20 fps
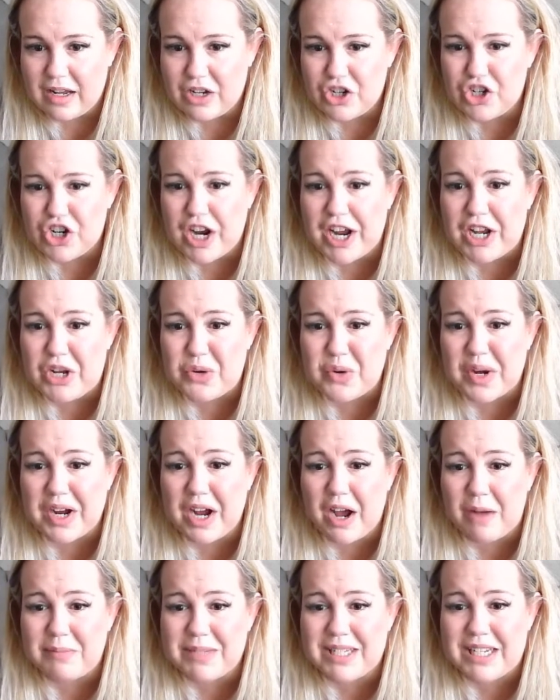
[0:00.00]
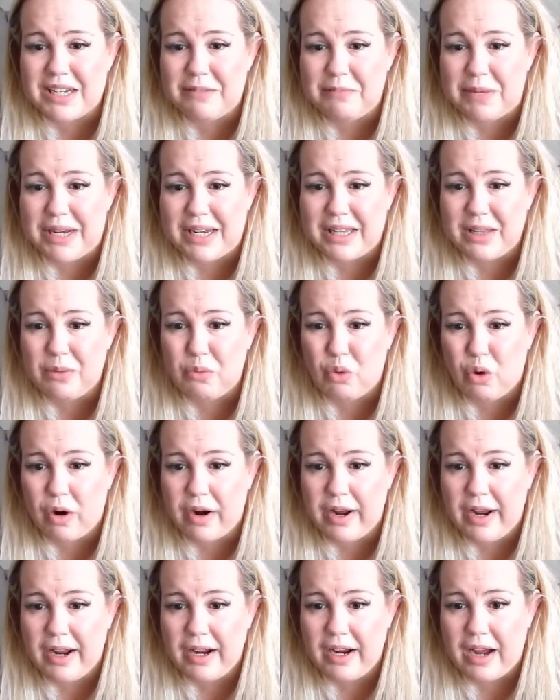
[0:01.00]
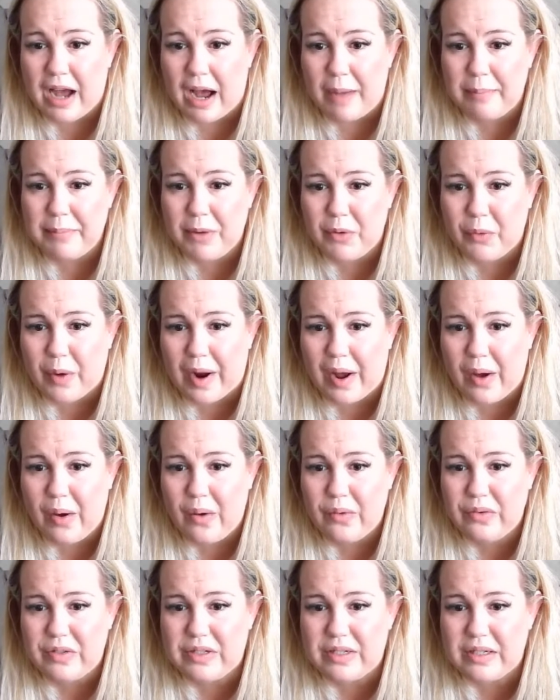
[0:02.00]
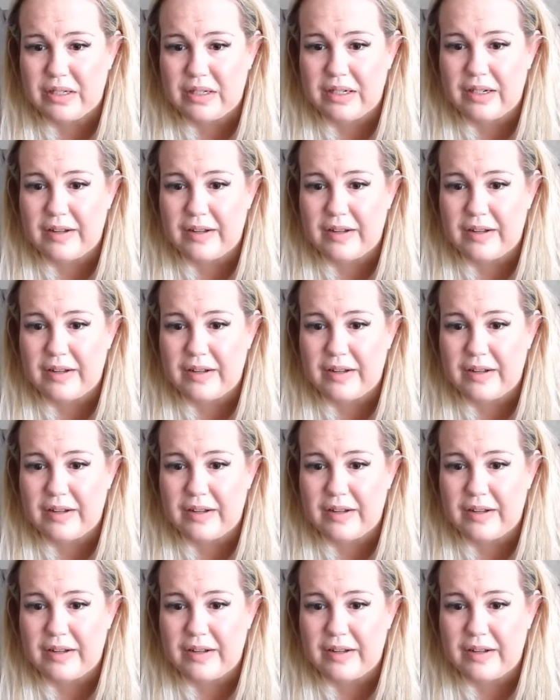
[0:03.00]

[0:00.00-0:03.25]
Shay, you can come see me in the morning. I'm around.